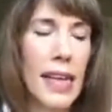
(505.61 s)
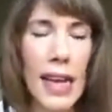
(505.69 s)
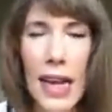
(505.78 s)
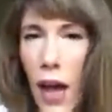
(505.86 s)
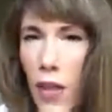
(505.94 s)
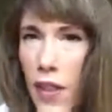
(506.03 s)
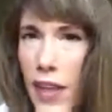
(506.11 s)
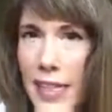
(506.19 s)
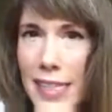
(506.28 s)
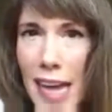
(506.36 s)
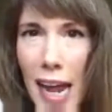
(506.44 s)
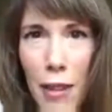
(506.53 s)
cleaning
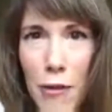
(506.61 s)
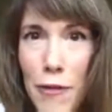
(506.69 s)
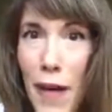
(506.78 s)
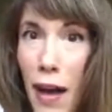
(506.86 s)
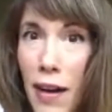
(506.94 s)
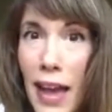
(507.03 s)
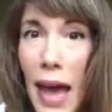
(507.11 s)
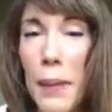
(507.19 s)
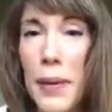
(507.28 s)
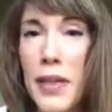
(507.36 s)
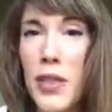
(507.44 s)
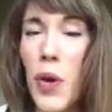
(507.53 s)
out the inside of the file
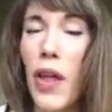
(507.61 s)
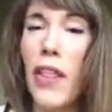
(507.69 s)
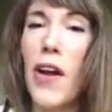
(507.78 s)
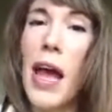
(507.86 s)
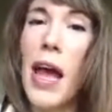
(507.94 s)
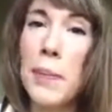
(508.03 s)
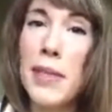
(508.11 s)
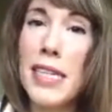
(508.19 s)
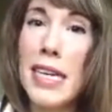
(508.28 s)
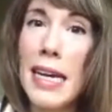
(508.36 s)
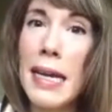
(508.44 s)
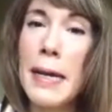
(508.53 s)
cabinets while they're
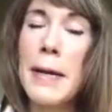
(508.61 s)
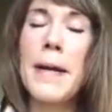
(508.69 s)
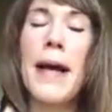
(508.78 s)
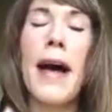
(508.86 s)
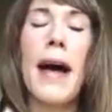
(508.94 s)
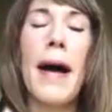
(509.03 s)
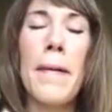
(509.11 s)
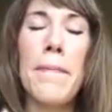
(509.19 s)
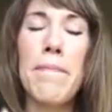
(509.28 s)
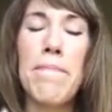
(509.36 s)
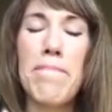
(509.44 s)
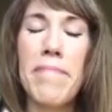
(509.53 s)
empty,
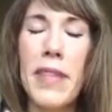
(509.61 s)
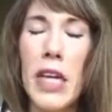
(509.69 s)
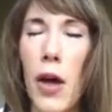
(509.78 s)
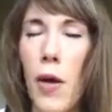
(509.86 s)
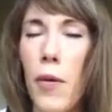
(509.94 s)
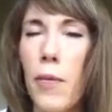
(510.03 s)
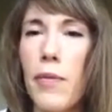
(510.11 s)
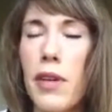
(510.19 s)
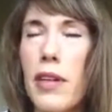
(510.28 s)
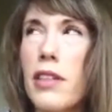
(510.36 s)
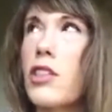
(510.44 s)
um, you know,